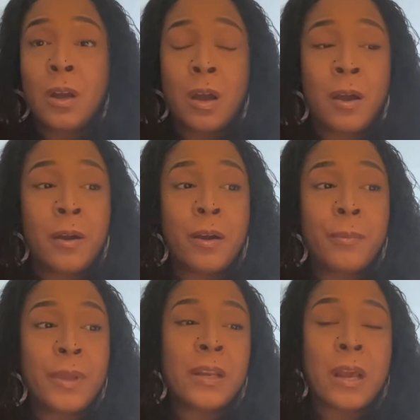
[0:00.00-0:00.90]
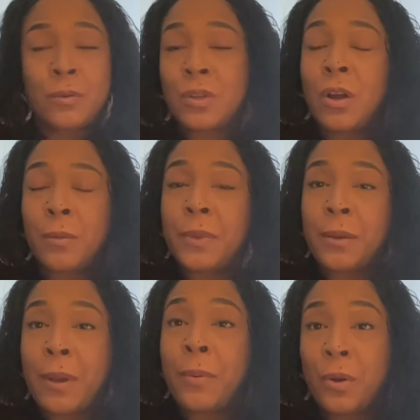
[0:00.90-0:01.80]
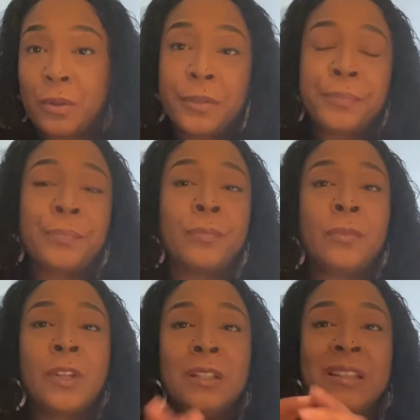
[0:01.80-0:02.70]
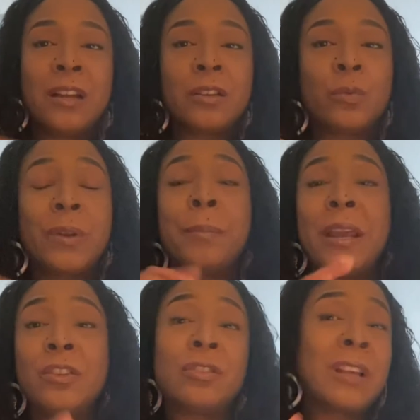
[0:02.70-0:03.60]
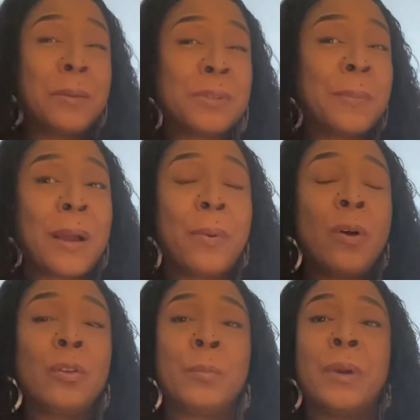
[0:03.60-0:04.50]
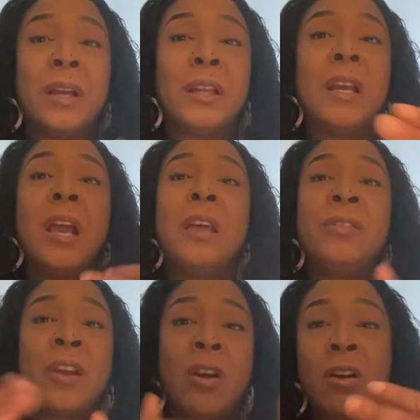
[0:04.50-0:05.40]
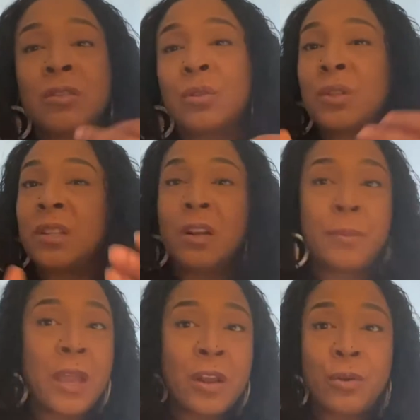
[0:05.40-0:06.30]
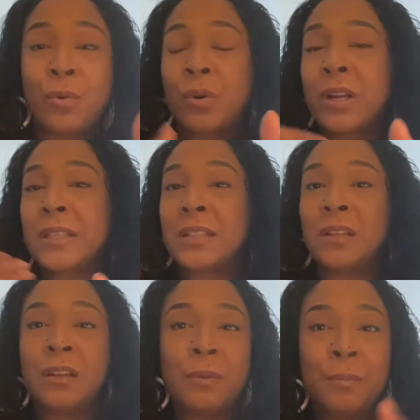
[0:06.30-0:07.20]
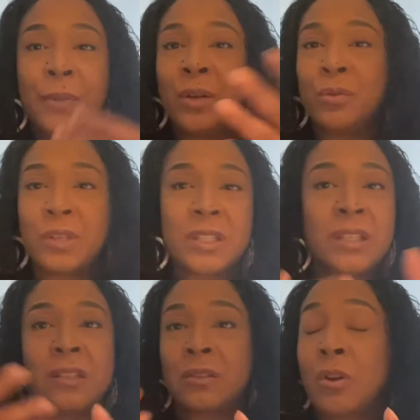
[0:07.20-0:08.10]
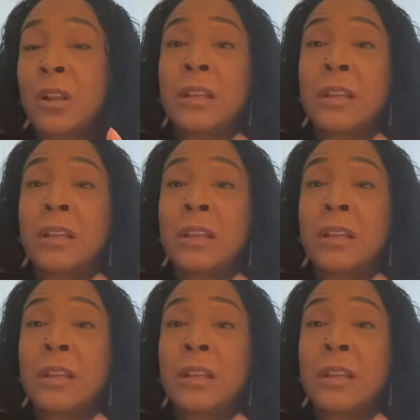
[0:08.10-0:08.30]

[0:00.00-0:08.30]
And now it's called being bipolar. There are 3 major types of bipolar, but there are also subcategories, sub-illnesses, and all of